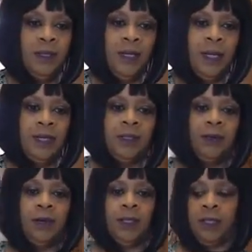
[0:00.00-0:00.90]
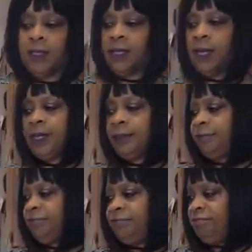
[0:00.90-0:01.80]
Yeah, so other than that,
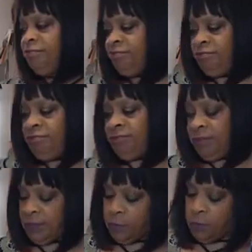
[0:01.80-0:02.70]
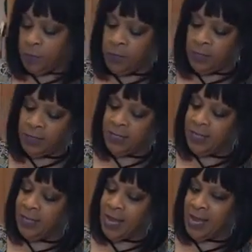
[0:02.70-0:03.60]
we're going to
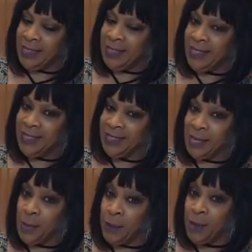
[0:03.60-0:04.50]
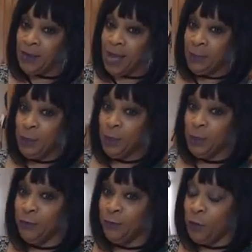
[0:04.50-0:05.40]
see how these come out. I'm
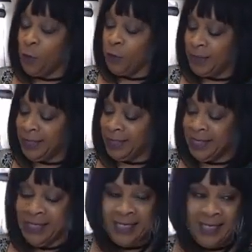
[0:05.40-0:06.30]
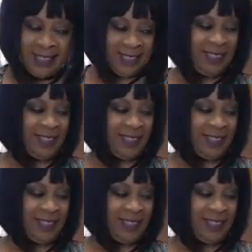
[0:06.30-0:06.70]
looking forward to seeing this.